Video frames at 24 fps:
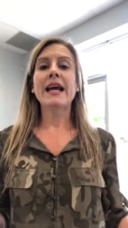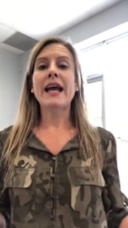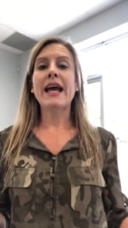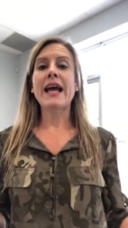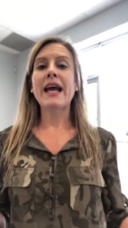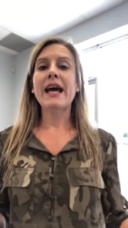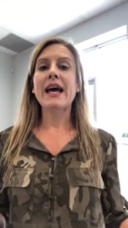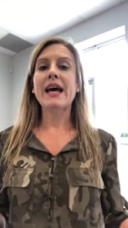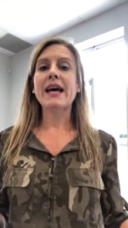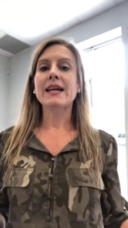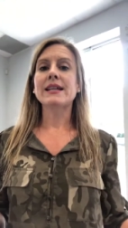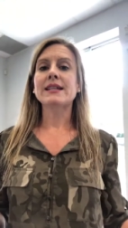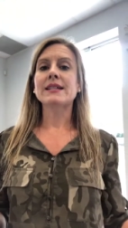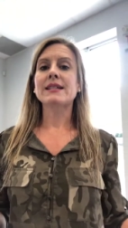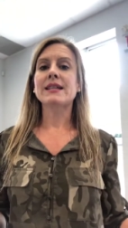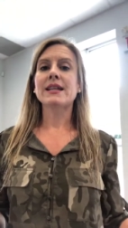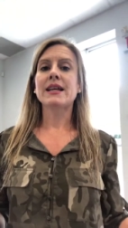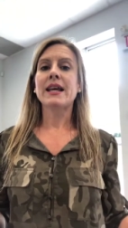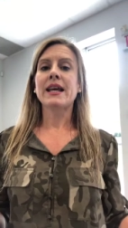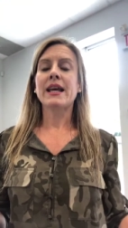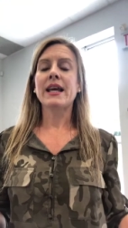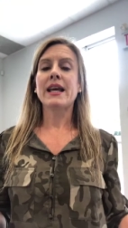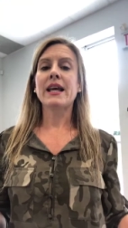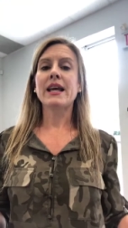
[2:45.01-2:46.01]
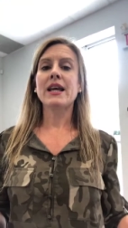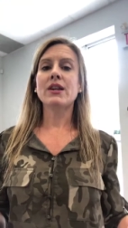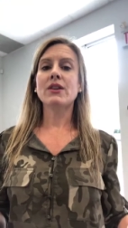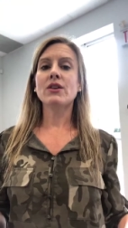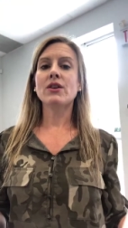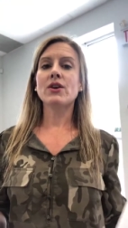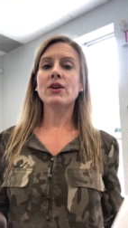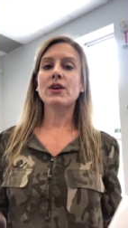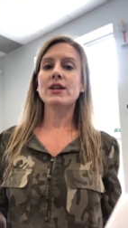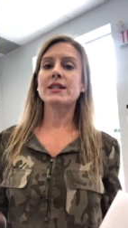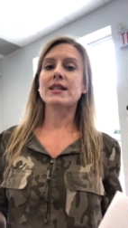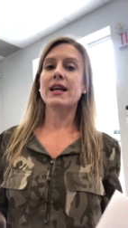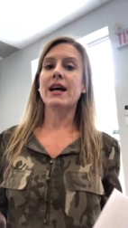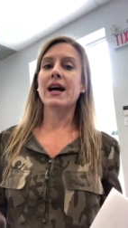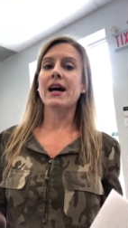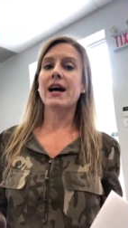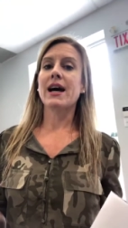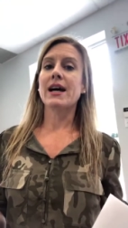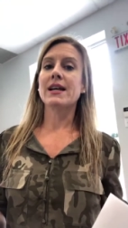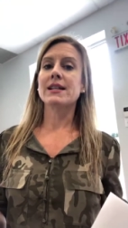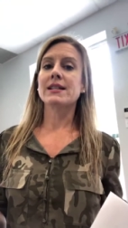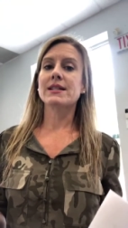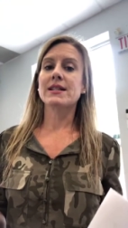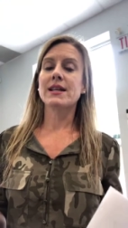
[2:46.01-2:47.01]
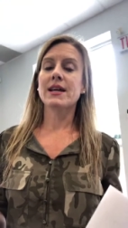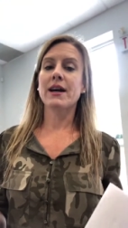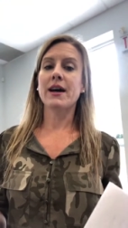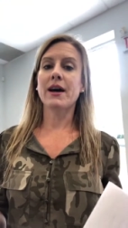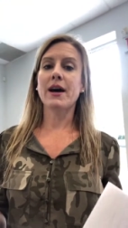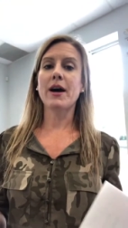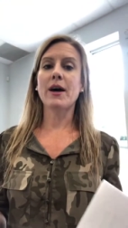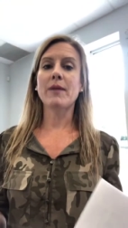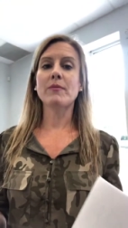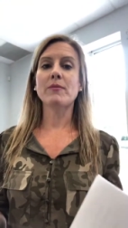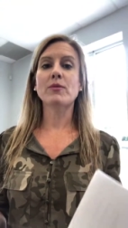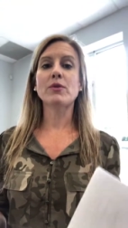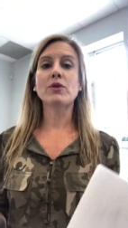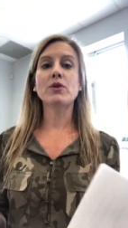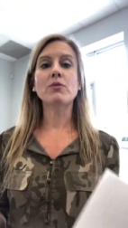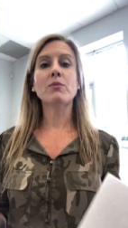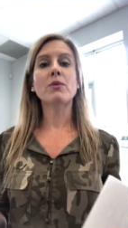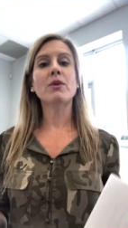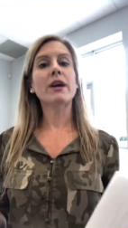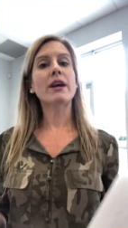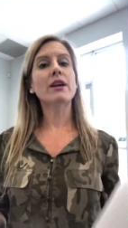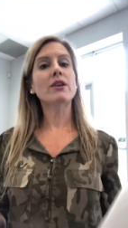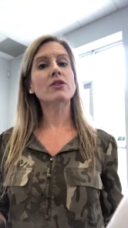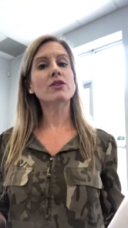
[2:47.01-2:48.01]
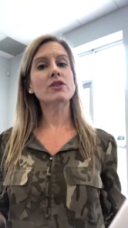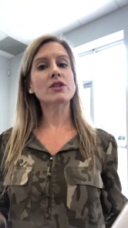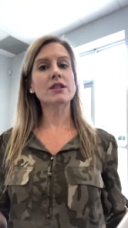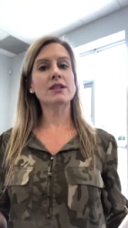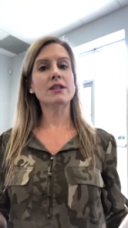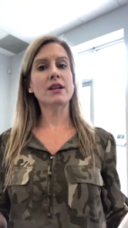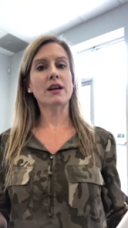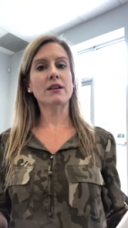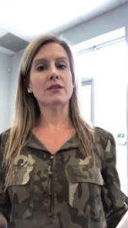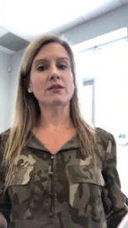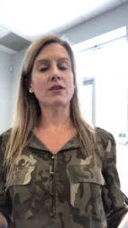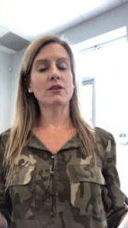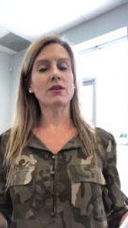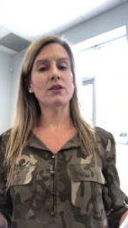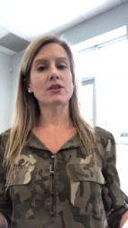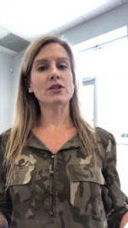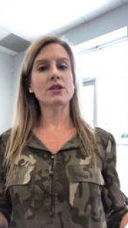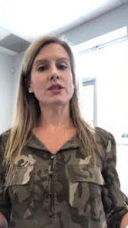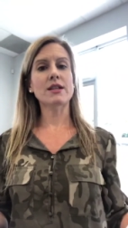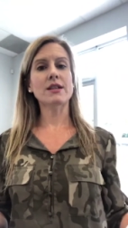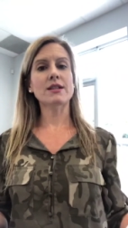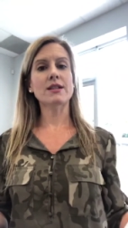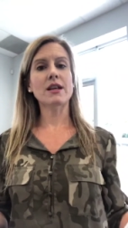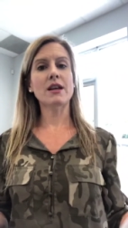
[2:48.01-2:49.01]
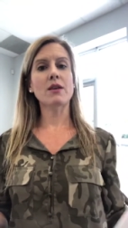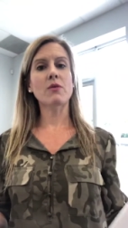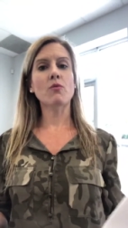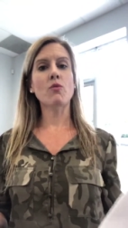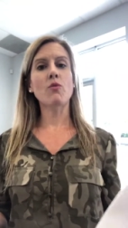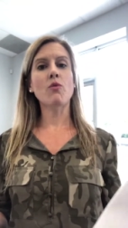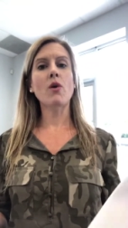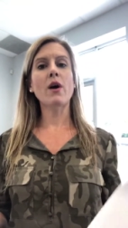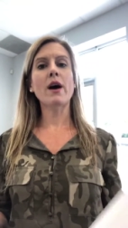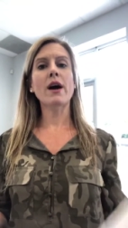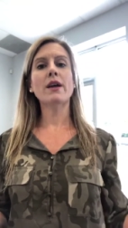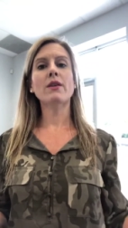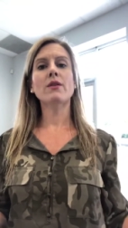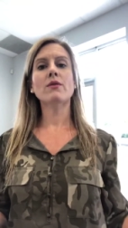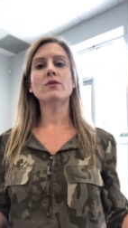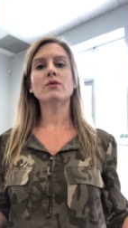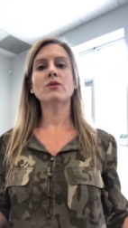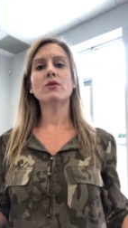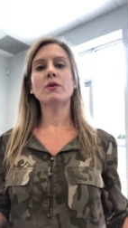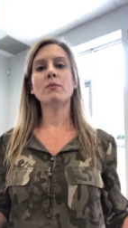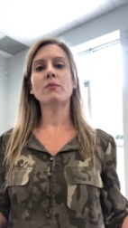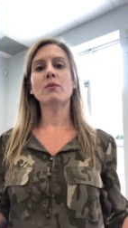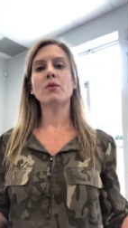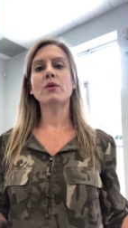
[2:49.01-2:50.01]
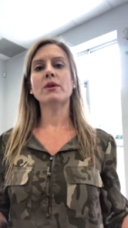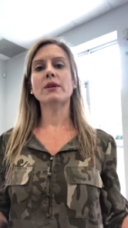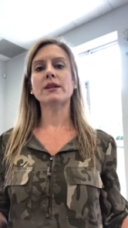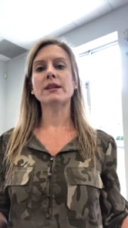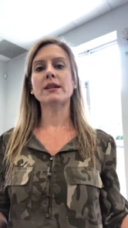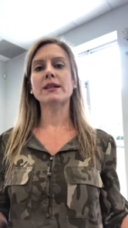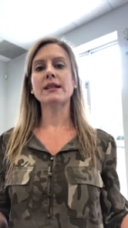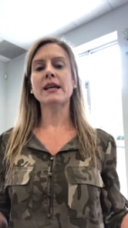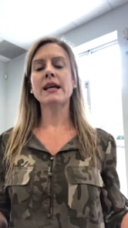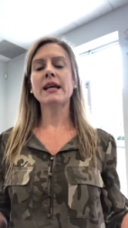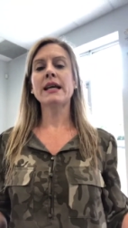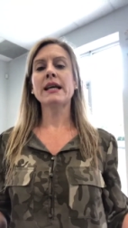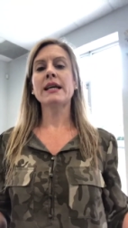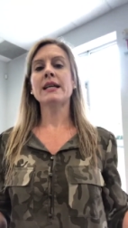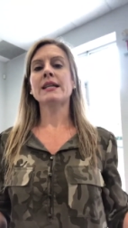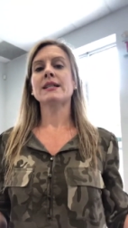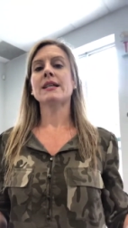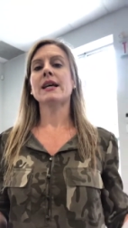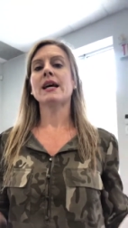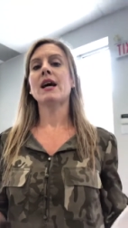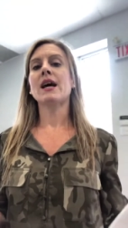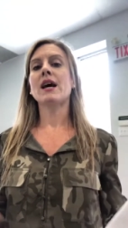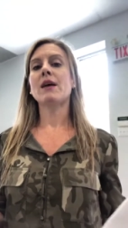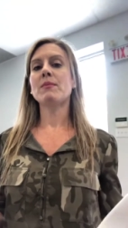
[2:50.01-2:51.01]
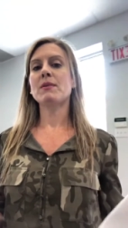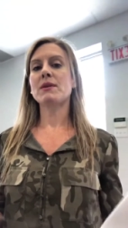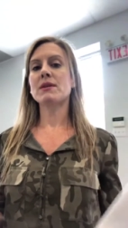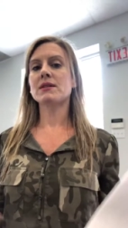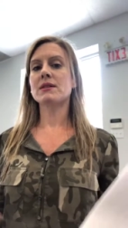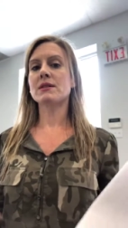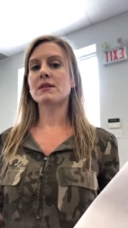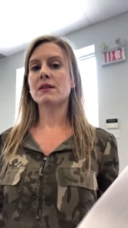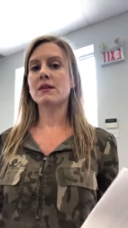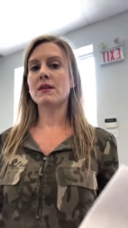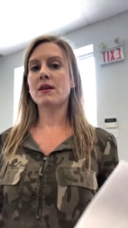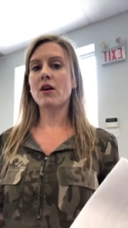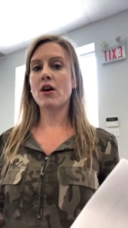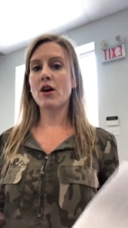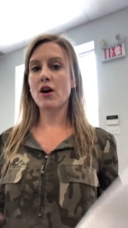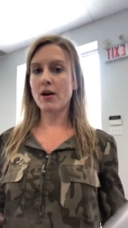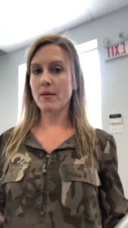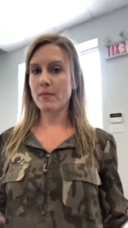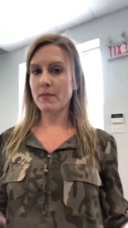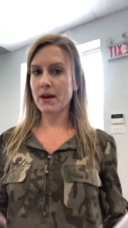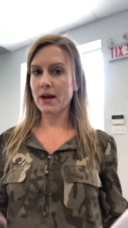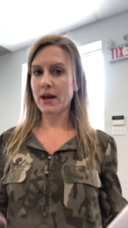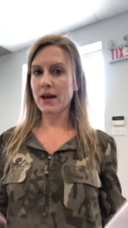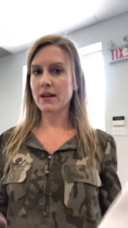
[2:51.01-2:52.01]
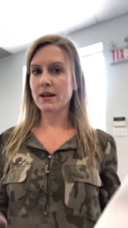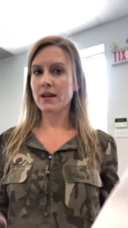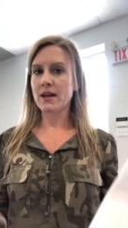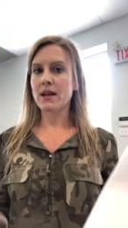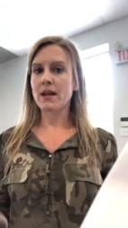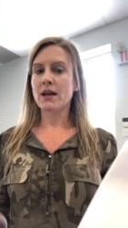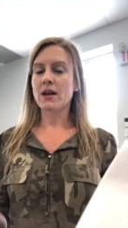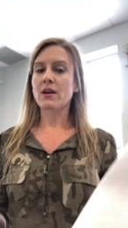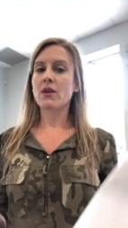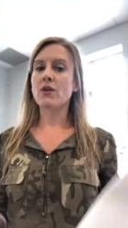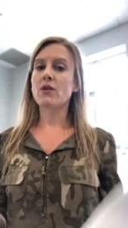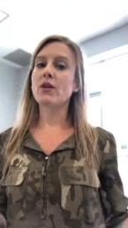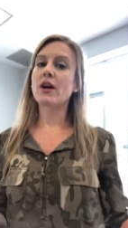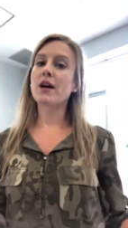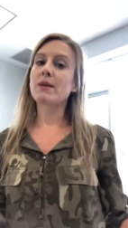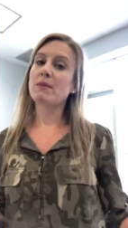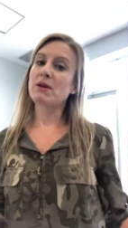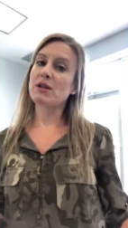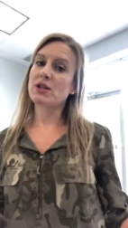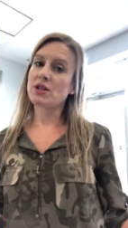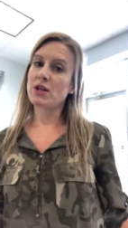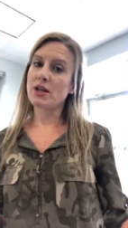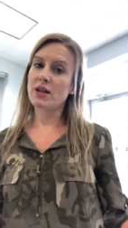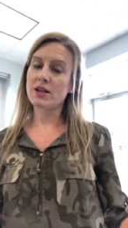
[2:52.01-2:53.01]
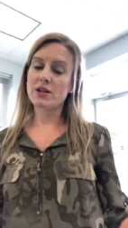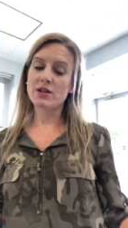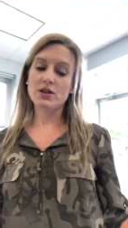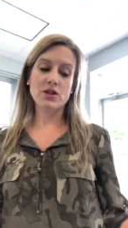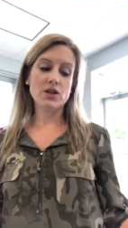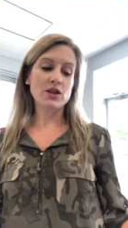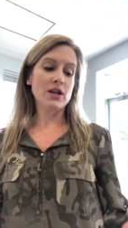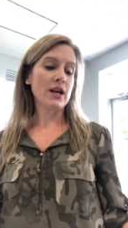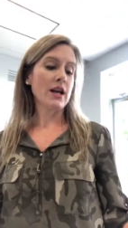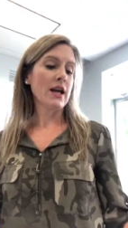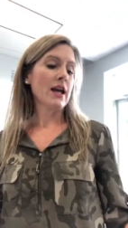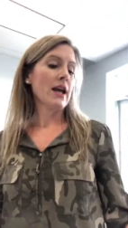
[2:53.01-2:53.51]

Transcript: and it looks at renewable energy technologies and why those are important to help us combat climate change.